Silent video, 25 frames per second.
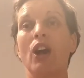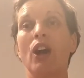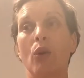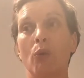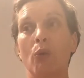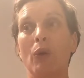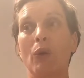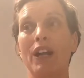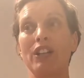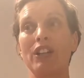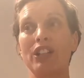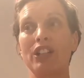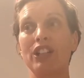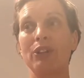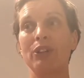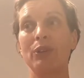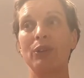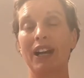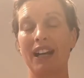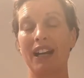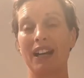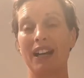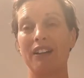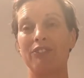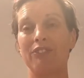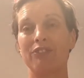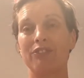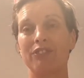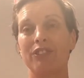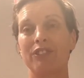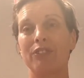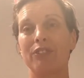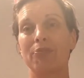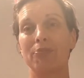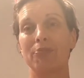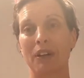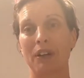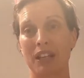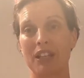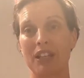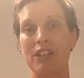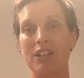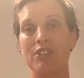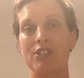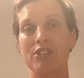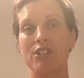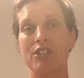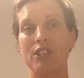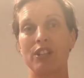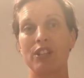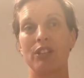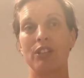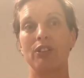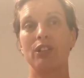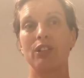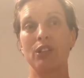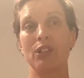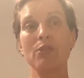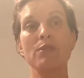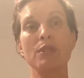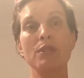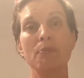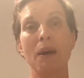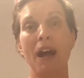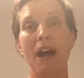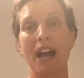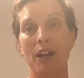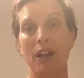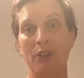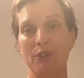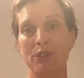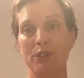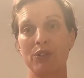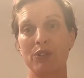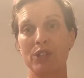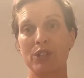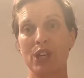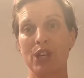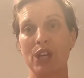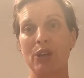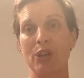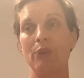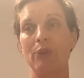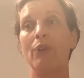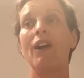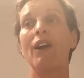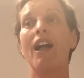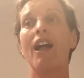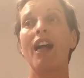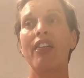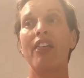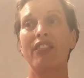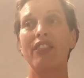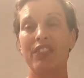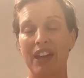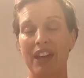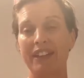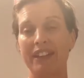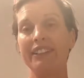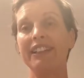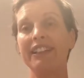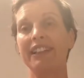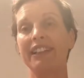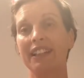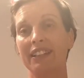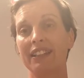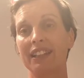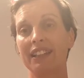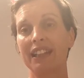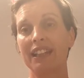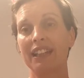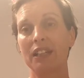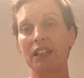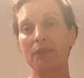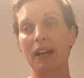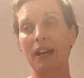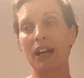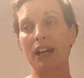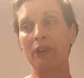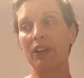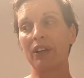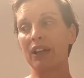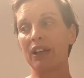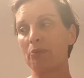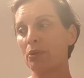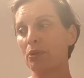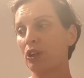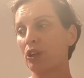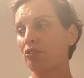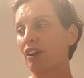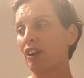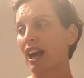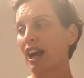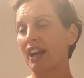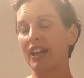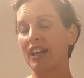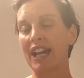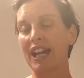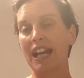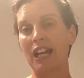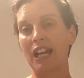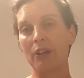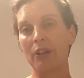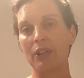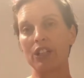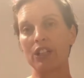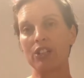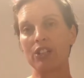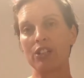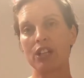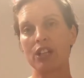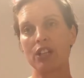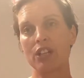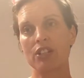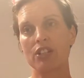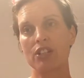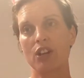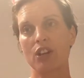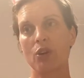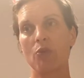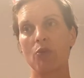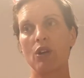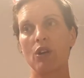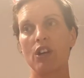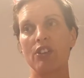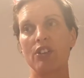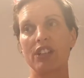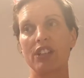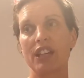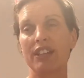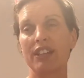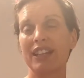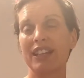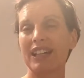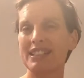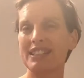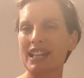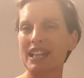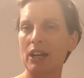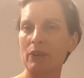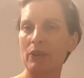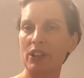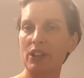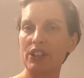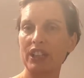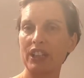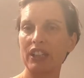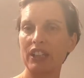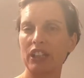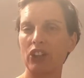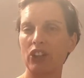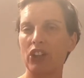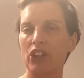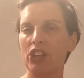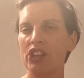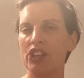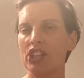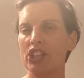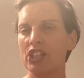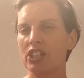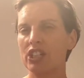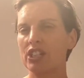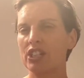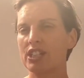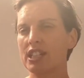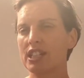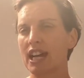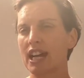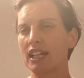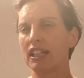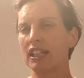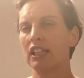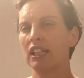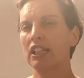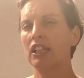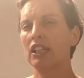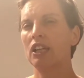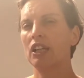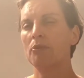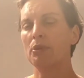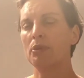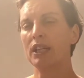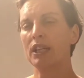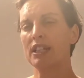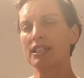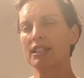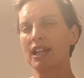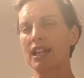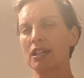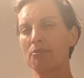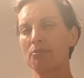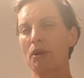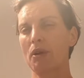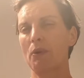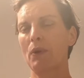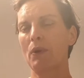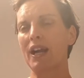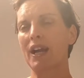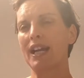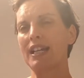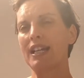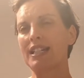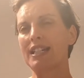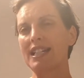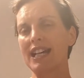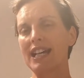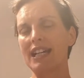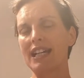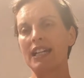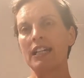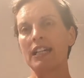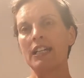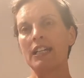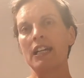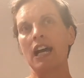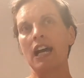When you have managed to lose a pound or two, then you can think about it, but right now it's just not worth it. And that's how I think on a Thursday, because that's my weigh-in day.